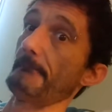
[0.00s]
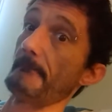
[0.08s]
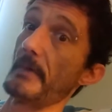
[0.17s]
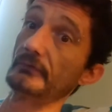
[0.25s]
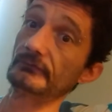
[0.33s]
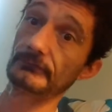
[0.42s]

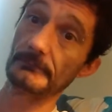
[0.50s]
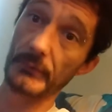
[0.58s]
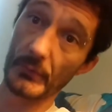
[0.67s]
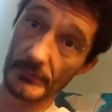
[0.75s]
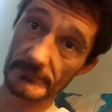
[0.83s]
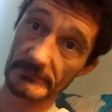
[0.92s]
most
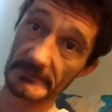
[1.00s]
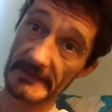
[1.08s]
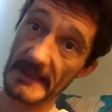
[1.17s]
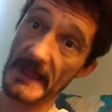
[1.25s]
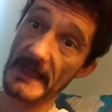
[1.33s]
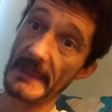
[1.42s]

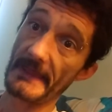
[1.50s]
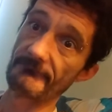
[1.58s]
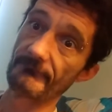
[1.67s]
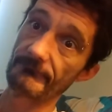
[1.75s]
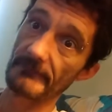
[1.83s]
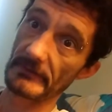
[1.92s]
importantly, I
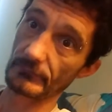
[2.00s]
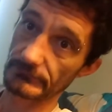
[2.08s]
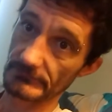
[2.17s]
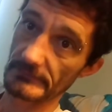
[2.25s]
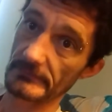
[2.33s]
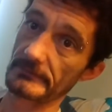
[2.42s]
had
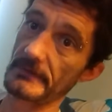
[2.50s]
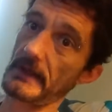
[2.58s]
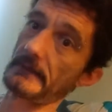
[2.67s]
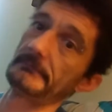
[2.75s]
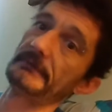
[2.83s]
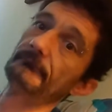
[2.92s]
felt
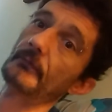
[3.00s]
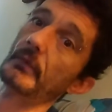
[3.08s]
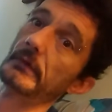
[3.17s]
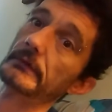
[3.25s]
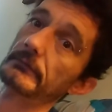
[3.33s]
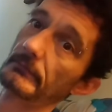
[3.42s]
God
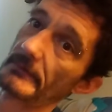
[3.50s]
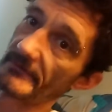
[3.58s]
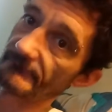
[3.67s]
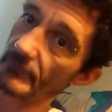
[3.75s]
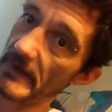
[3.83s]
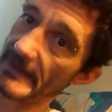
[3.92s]
before.
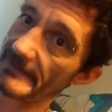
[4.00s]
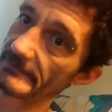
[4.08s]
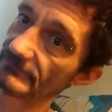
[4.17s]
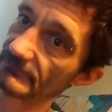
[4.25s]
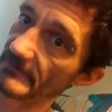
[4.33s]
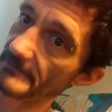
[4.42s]
Whenever I
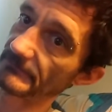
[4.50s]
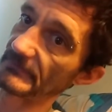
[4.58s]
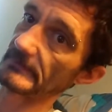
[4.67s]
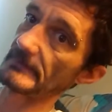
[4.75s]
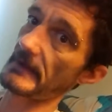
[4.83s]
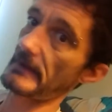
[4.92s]

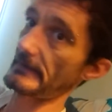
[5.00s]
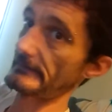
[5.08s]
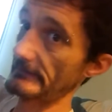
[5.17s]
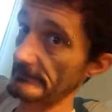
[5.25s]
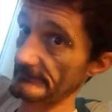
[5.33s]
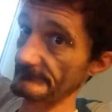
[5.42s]
accepted
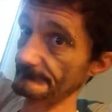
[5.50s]
God